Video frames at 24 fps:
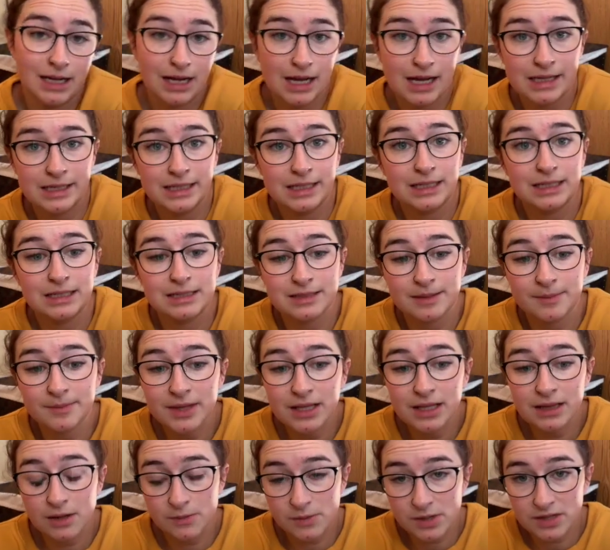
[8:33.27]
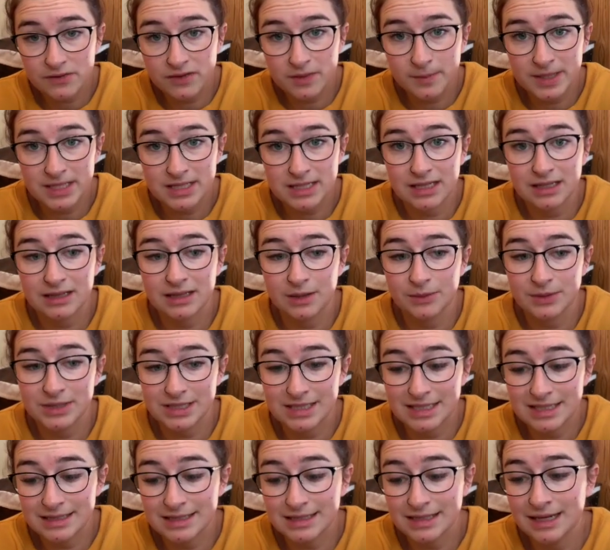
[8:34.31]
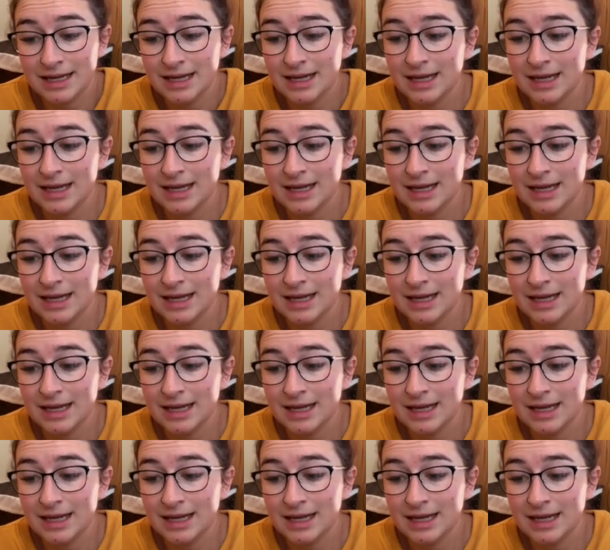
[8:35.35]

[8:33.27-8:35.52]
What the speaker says: I needed something that worked for my skin that was easy.